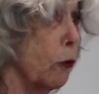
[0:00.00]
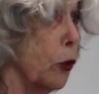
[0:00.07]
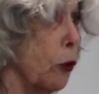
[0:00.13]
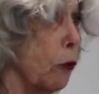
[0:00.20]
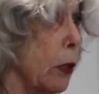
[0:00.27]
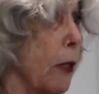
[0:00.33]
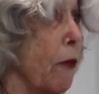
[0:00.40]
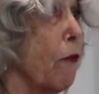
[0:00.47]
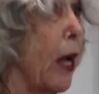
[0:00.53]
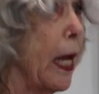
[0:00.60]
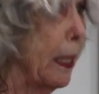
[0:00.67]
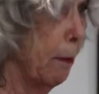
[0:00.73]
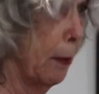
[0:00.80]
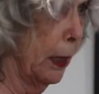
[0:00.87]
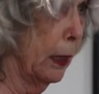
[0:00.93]
juice and
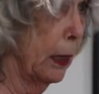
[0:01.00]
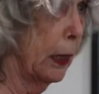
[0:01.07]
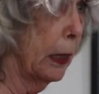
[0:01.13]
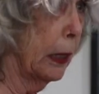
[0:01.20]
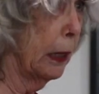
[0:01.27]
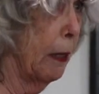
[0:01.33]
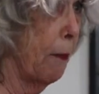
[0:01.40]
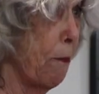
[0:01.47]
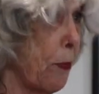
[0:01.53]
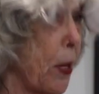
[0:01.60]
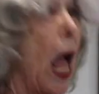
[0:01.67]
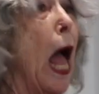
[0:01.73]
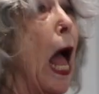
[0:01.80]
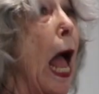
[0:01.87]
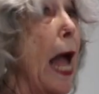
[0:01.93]
vitamins.
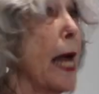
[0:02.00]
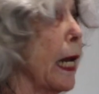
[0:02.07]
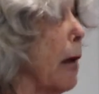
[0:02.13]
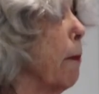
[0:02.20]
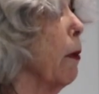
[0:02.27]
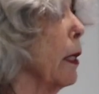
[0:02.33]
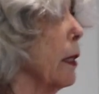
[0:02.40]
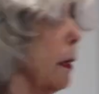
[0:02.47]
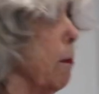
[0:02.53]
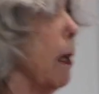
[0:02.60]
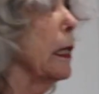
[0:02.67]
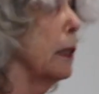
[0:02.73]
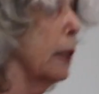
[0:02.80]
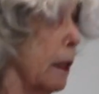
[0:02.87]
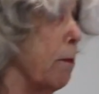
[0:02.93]
And I brought the
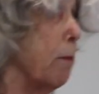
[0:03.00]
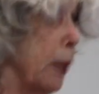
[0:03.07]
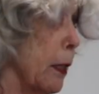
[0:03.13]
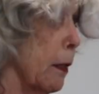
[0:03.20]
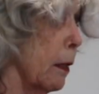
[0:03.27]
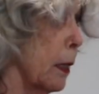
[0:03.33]
Mexican beer